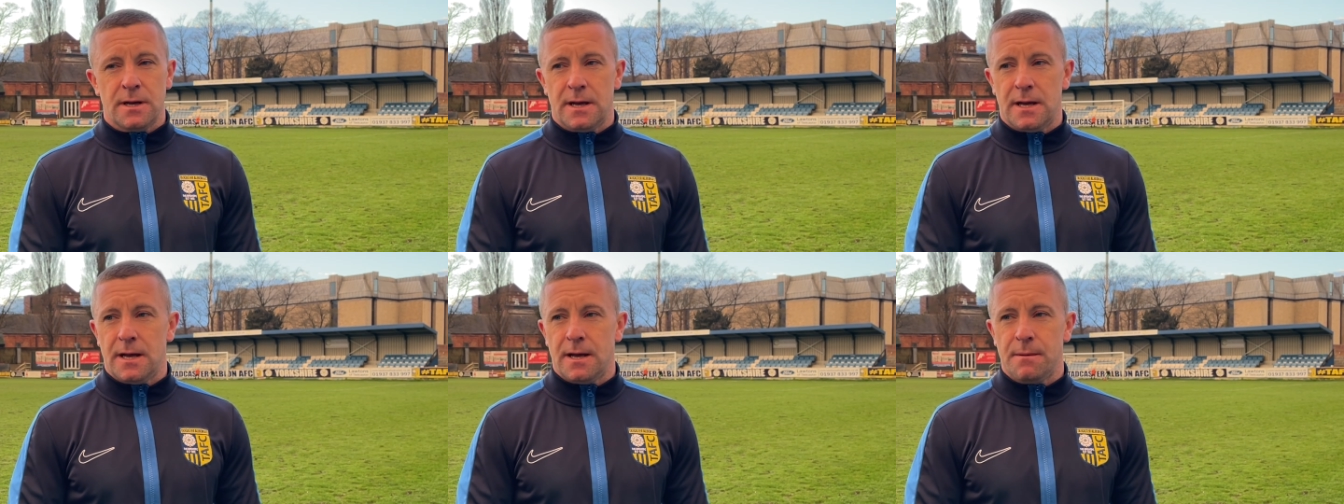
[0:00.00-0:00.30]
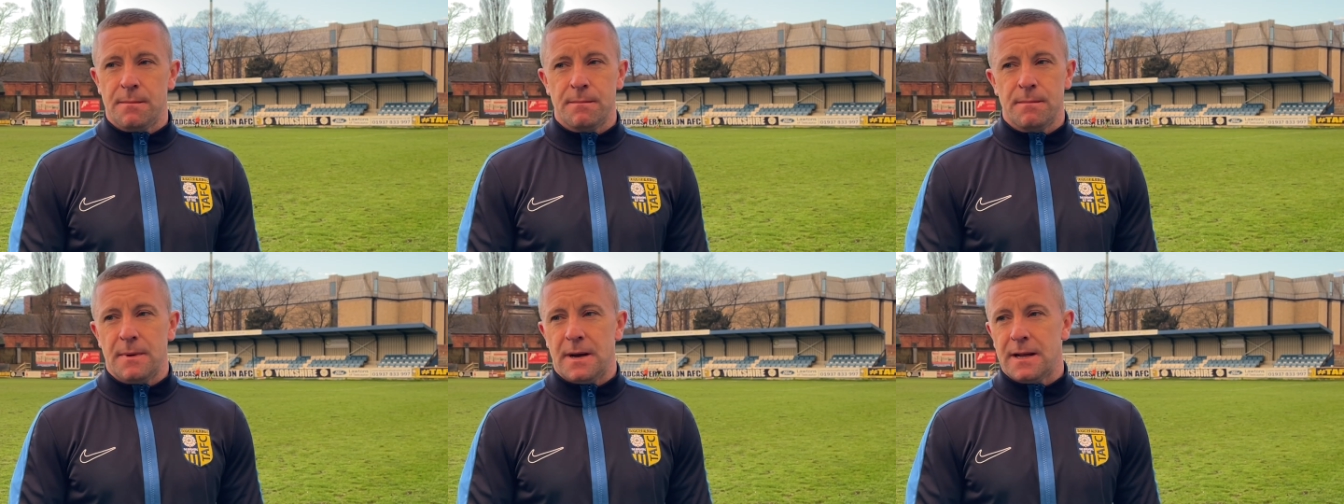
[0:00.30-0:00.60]

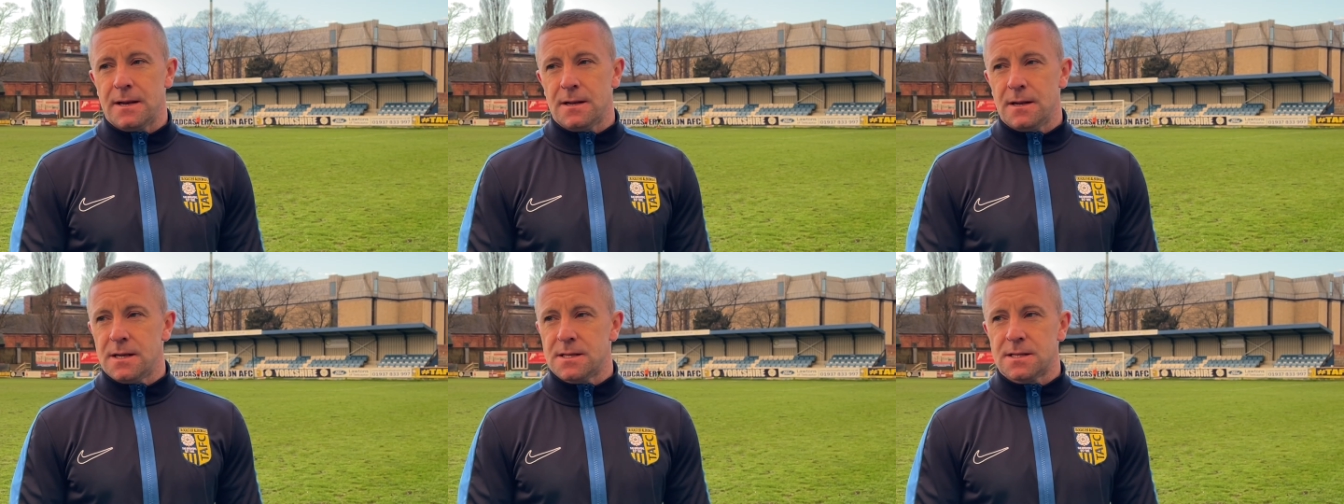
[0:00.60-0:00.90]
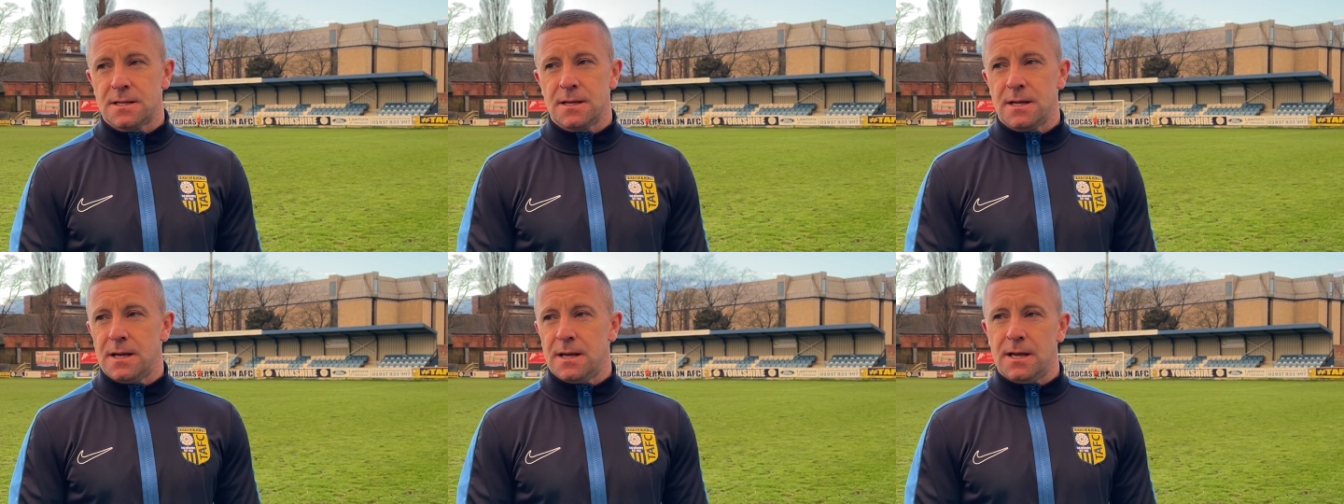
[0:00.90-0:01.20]
And
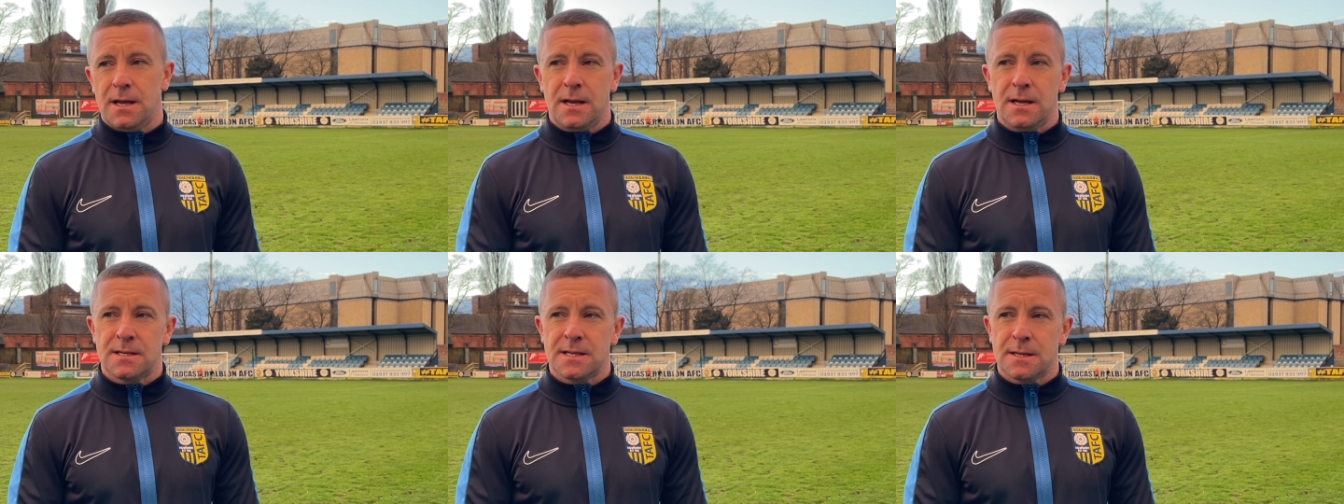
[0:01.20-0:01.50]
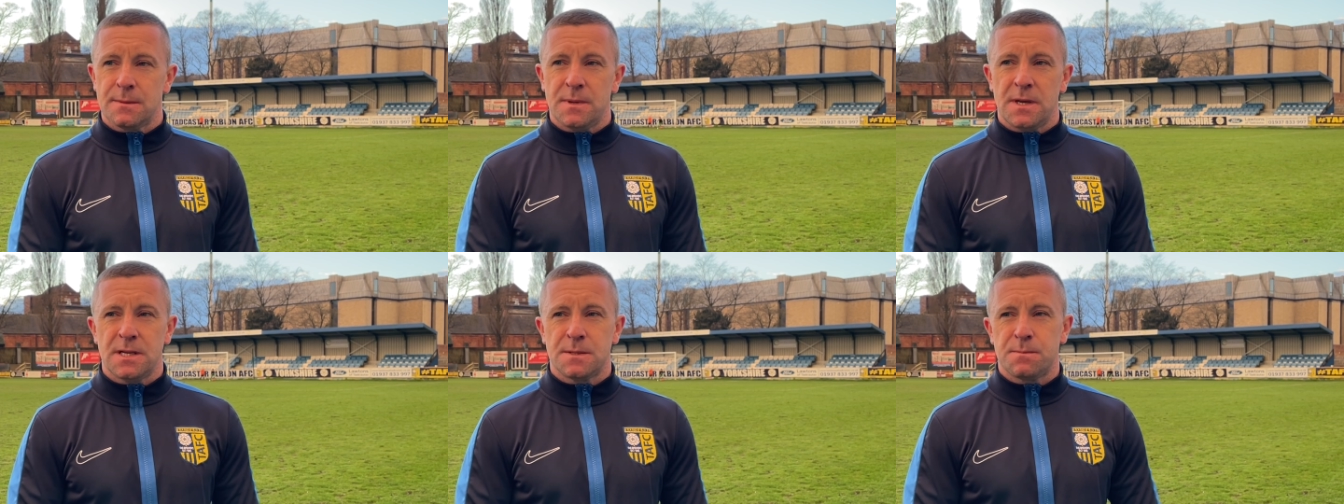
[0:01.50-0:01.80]
listen,
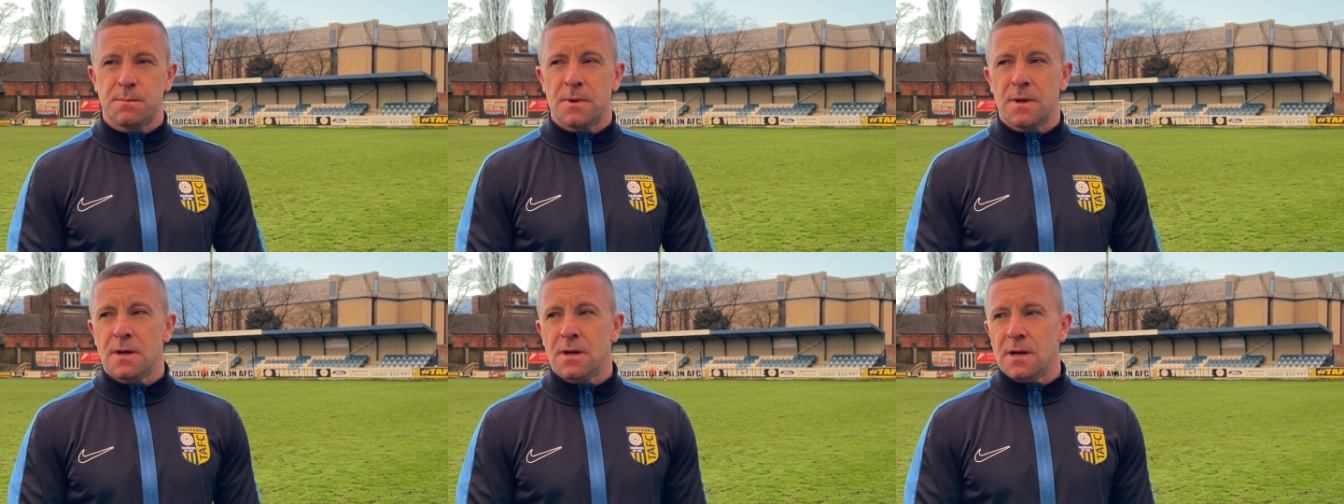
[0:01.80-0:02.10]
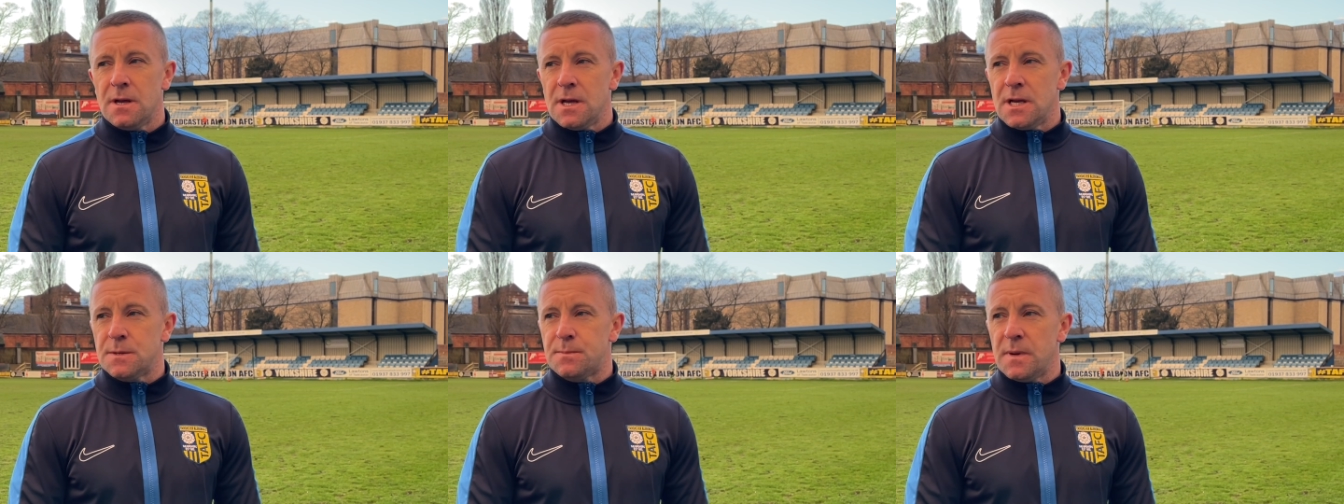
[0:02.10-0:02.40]

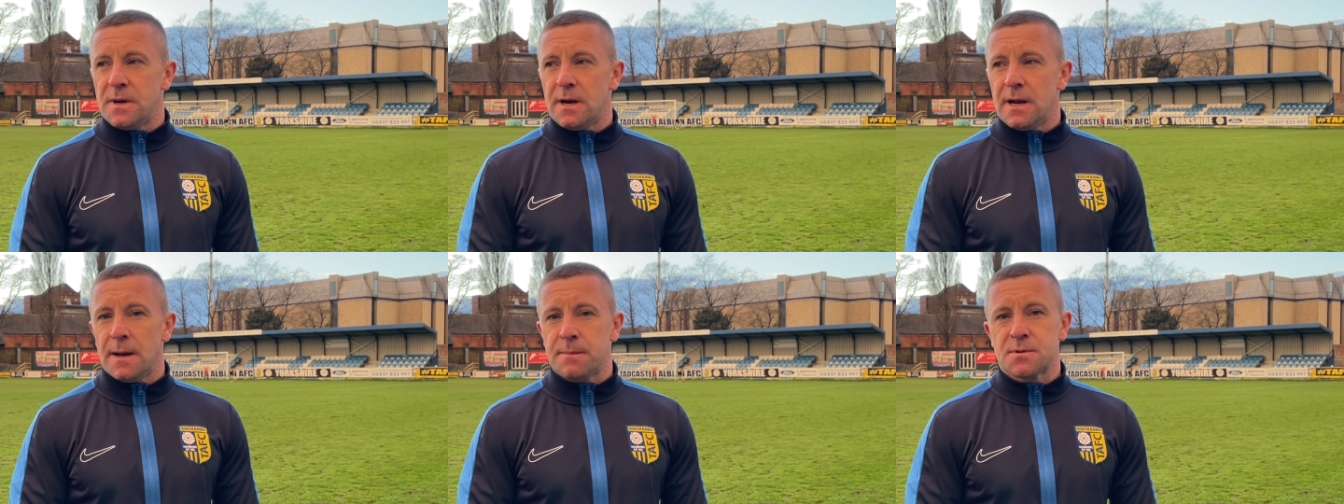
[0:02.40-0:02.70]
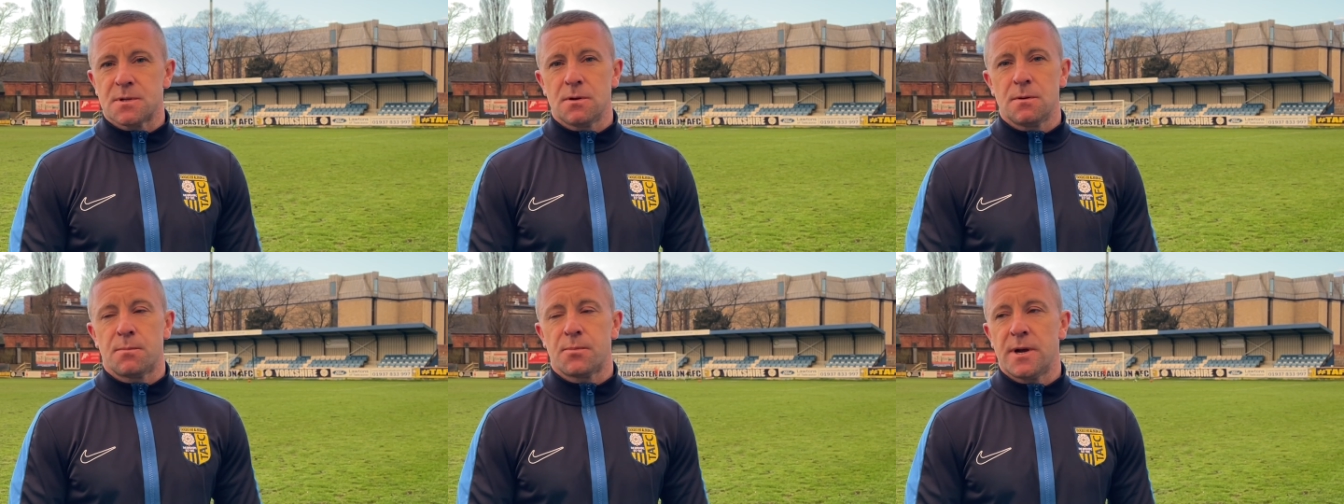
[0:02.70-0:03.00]
he's been an
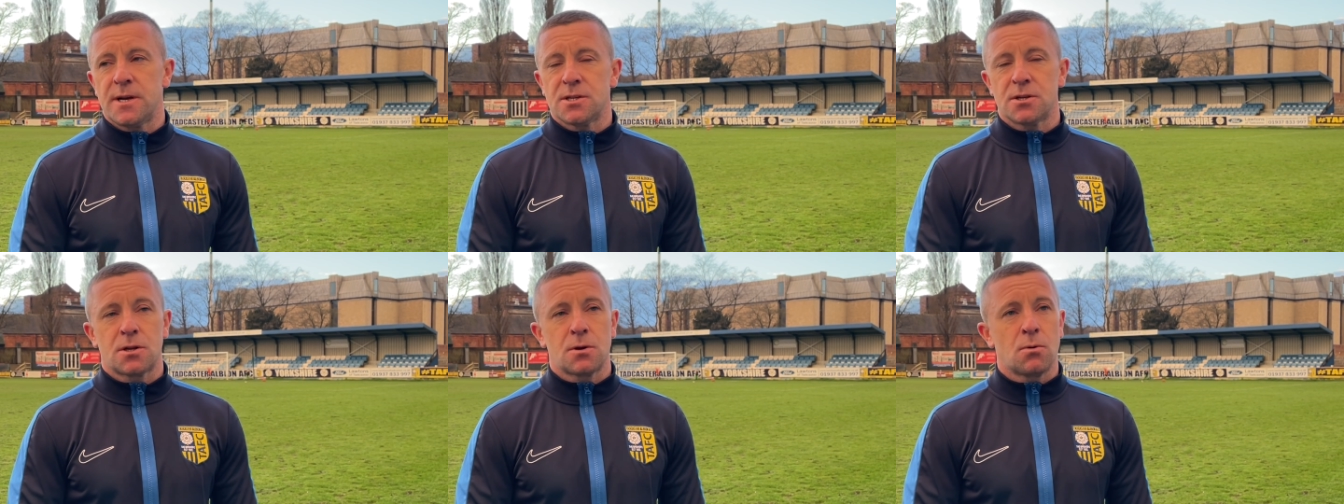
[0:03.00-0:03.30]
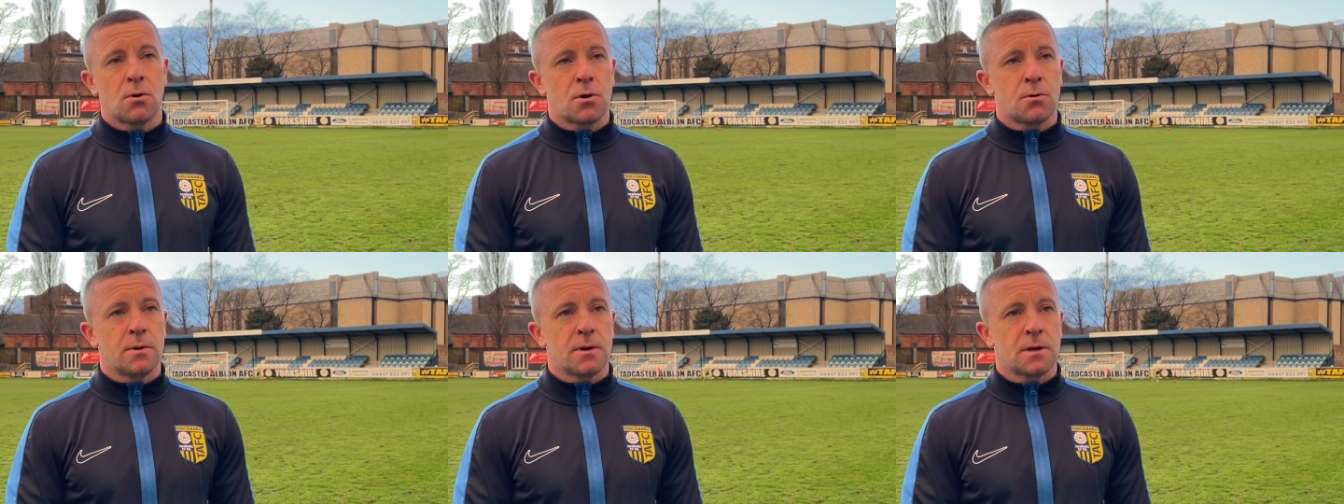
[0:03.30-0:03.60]
absolute pleasure to
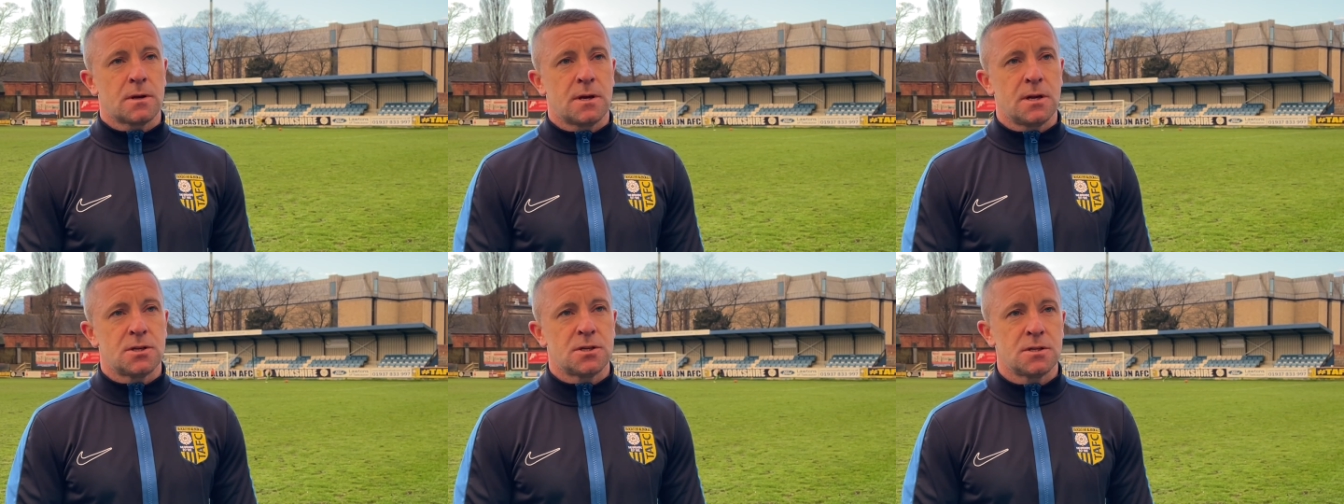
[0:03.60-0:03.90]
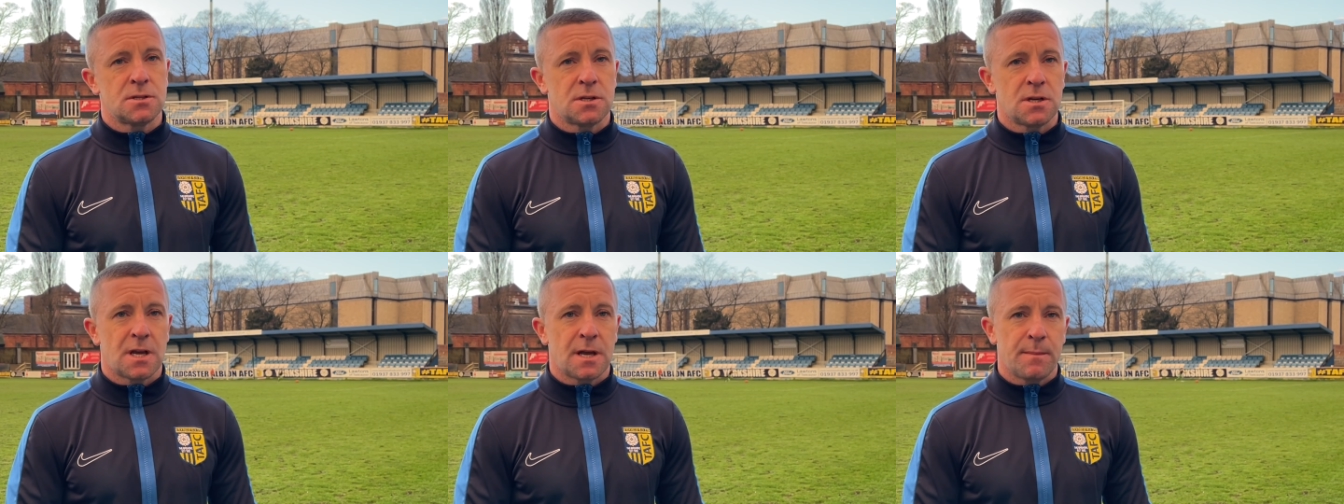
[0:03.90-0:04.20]
work with Kitch
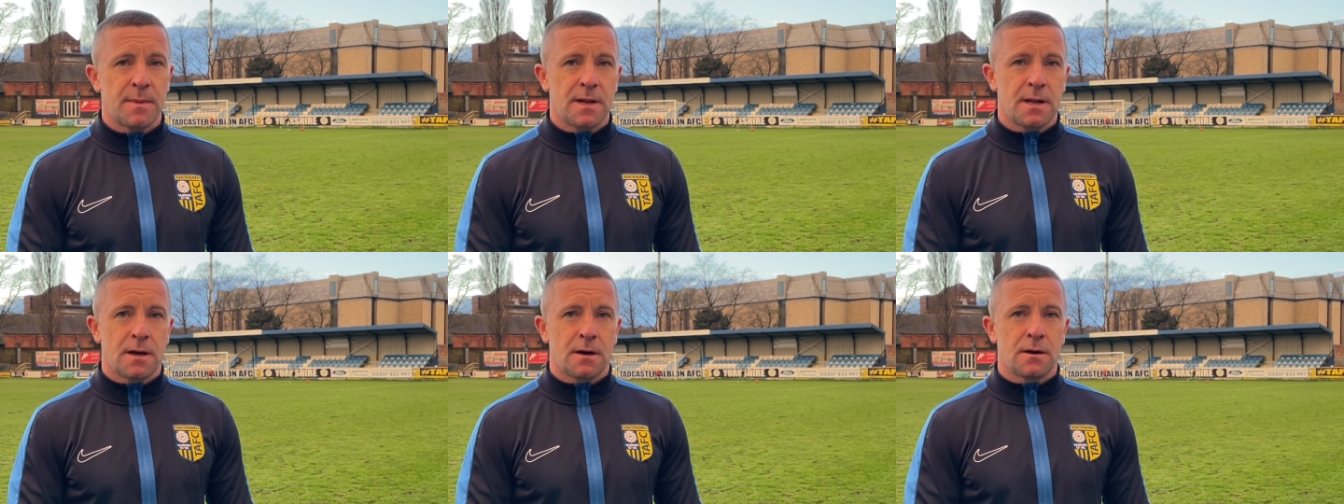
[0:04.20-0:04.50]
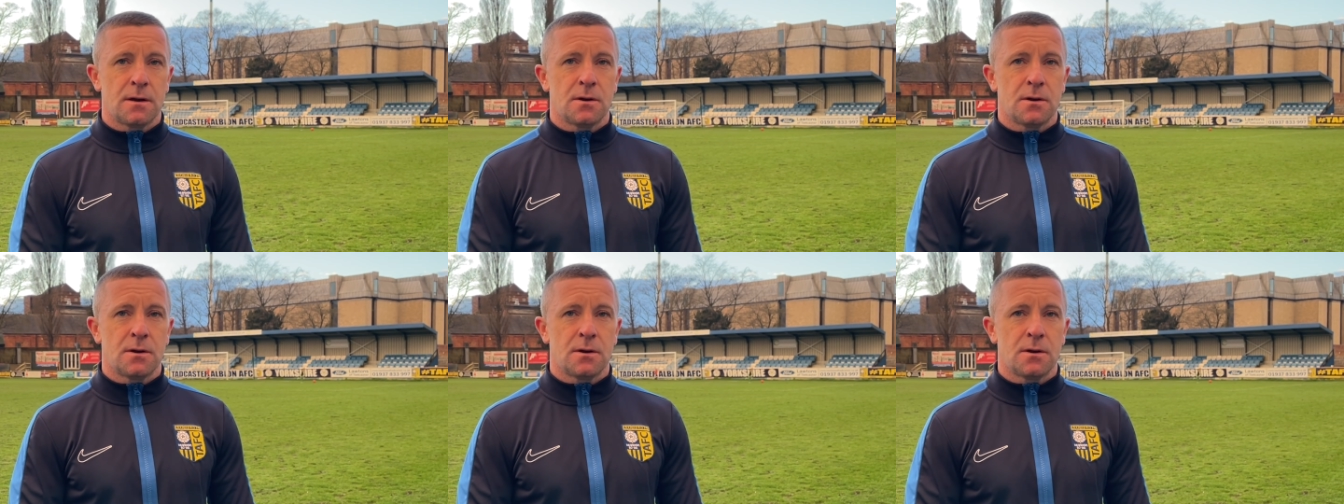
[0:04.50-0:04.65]
since he came in there.